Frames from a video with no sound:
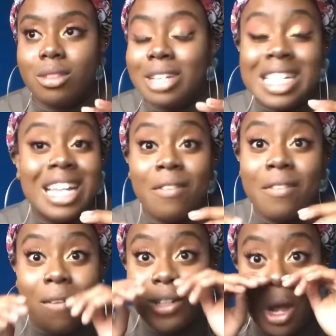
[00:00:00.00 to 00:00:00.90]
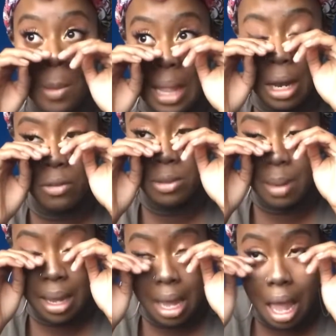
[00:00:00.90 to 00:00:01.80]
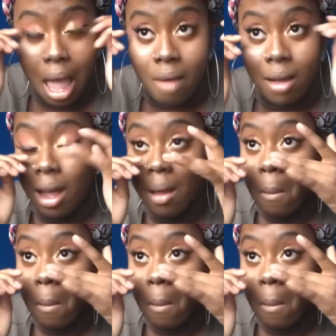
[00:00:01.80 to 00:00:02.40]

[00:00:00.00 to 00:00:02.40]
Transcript: But he's never ever told me that he loves me. Ever.